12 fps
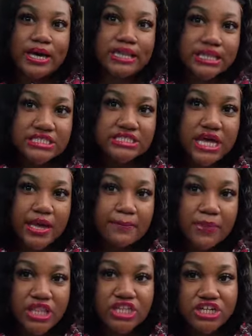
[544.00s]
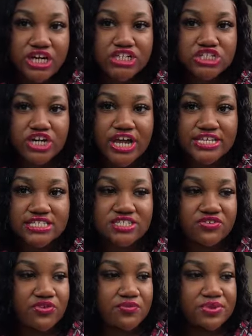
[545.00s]
it looks like Mother Nature has
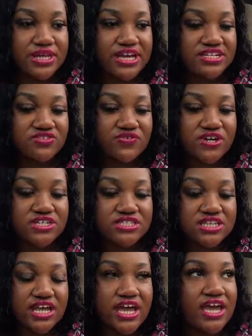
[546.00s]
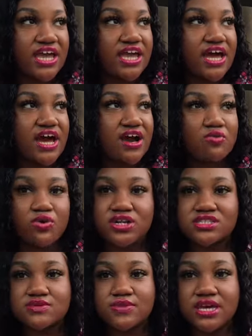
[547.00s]
different plans for us today. I
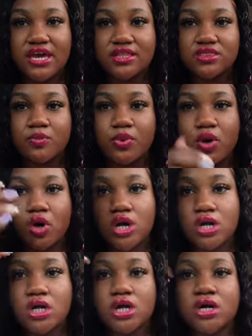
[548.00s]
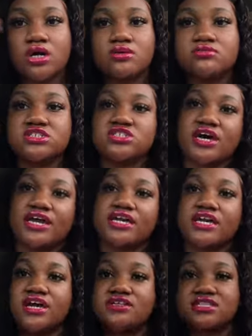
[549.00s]
wanted to be at the park just so I can
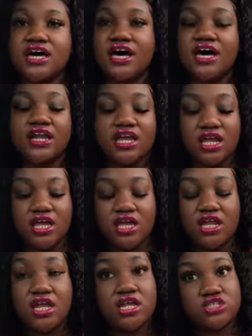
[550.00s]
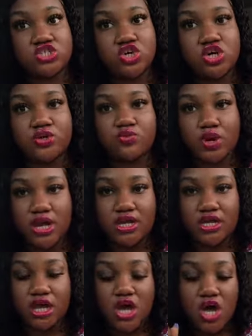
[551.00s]
get outside, and it started
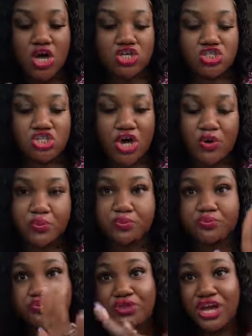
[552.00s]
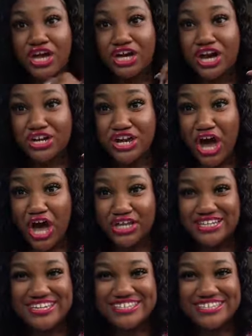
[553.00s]
raining. So, carry on.